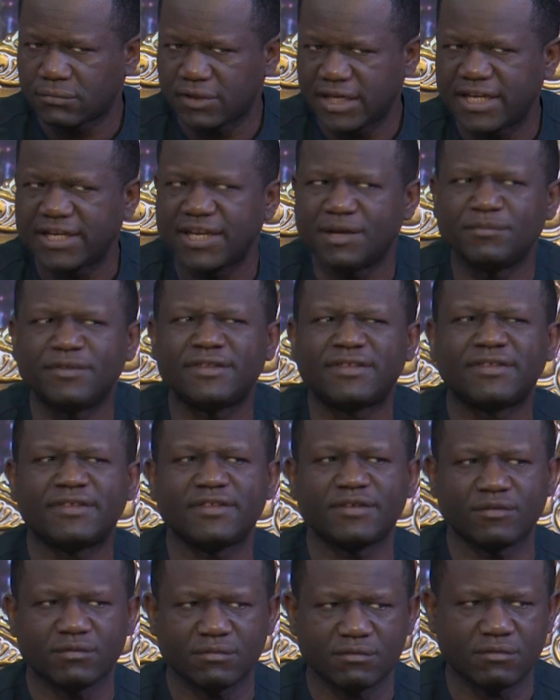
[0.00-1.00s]
Let them
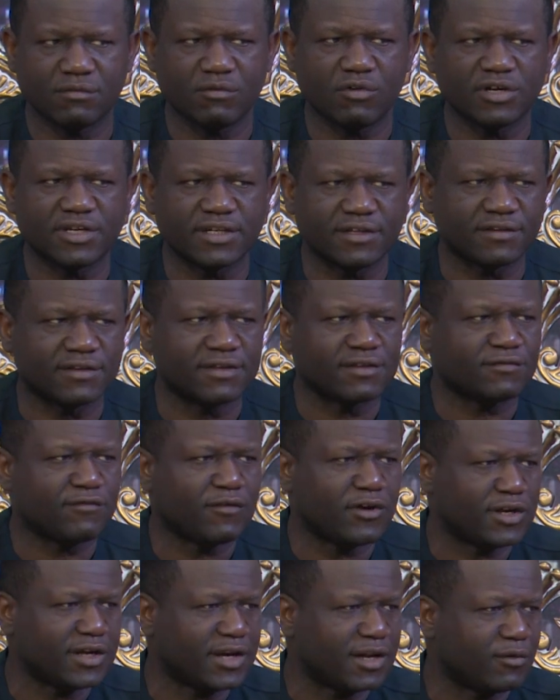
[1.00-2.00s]
see what is this
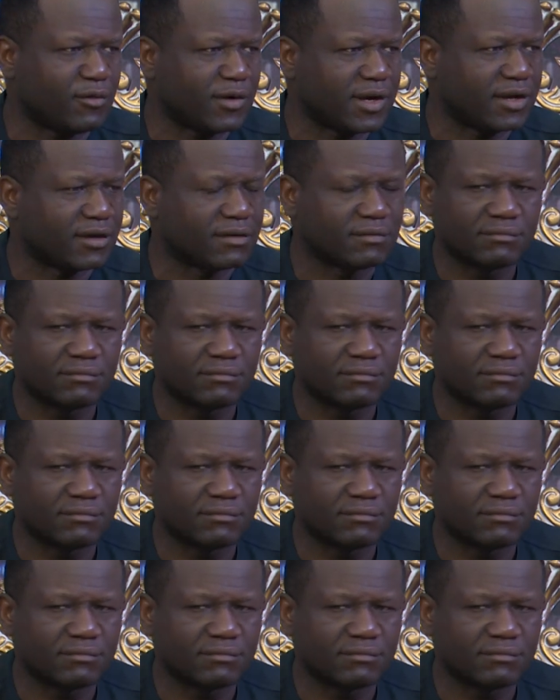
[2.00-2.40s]
falling away.